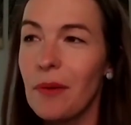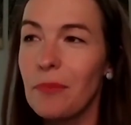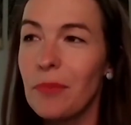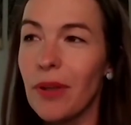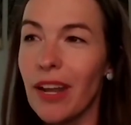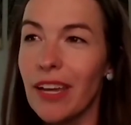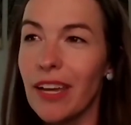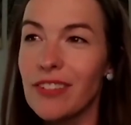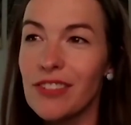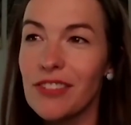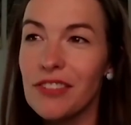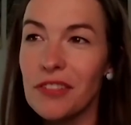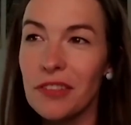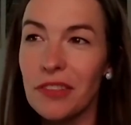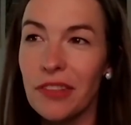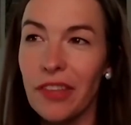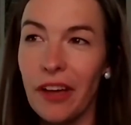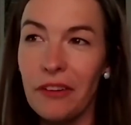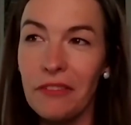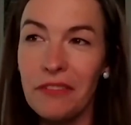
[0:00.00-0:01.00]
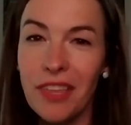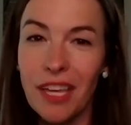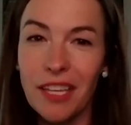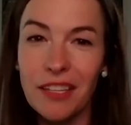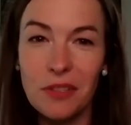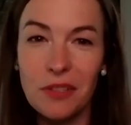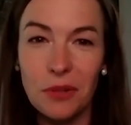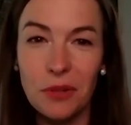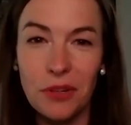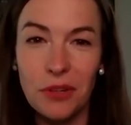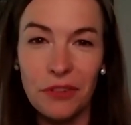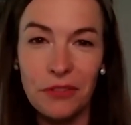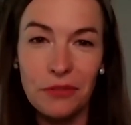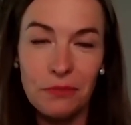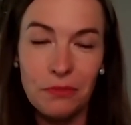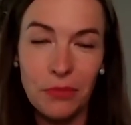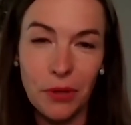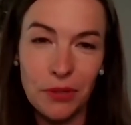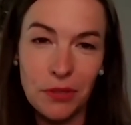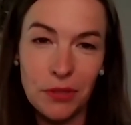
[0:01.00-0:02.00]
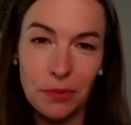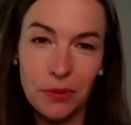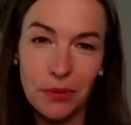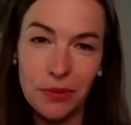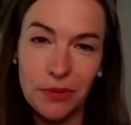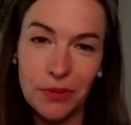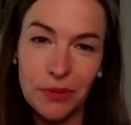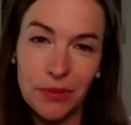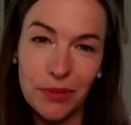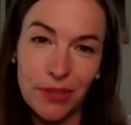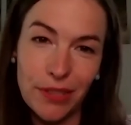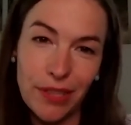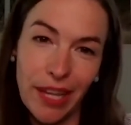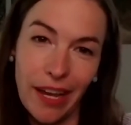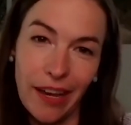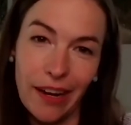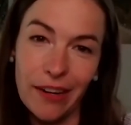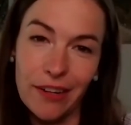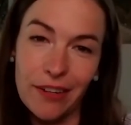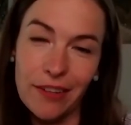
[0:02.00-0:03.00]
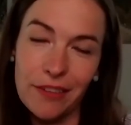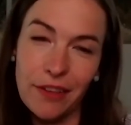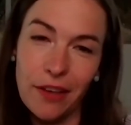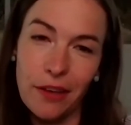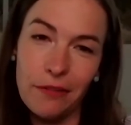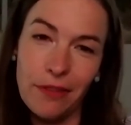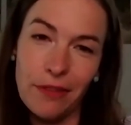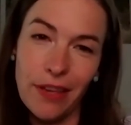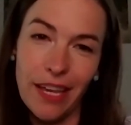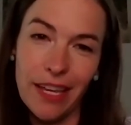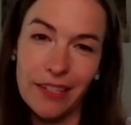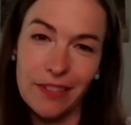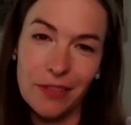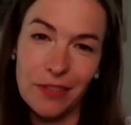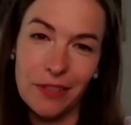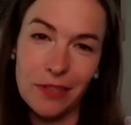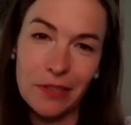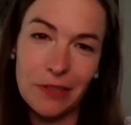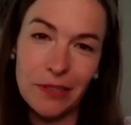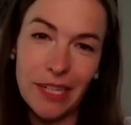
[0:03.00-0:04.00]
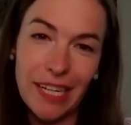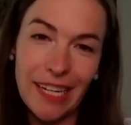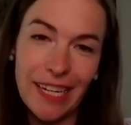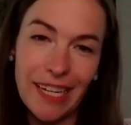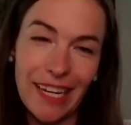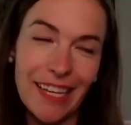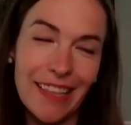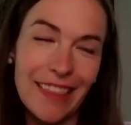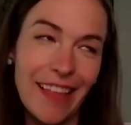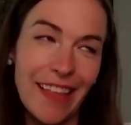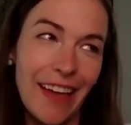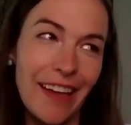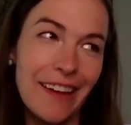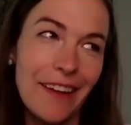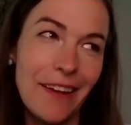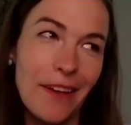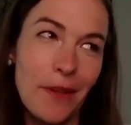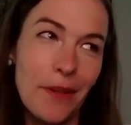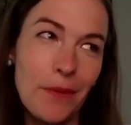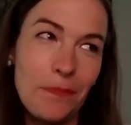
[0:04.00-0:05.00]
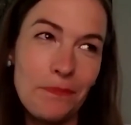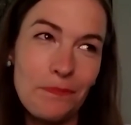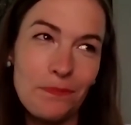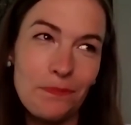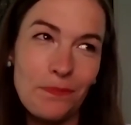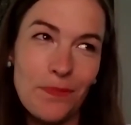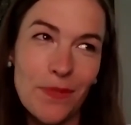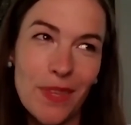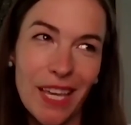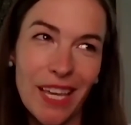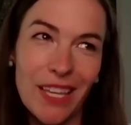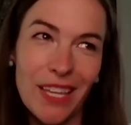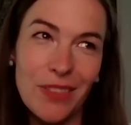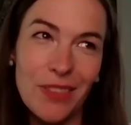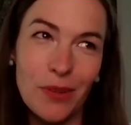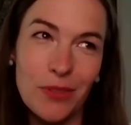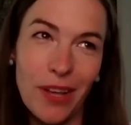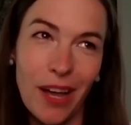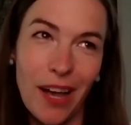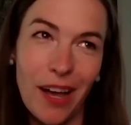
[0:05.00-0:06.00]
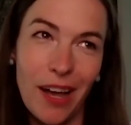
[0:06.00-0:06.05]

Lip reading: But I just love that sort of multiple layers of history in that, in those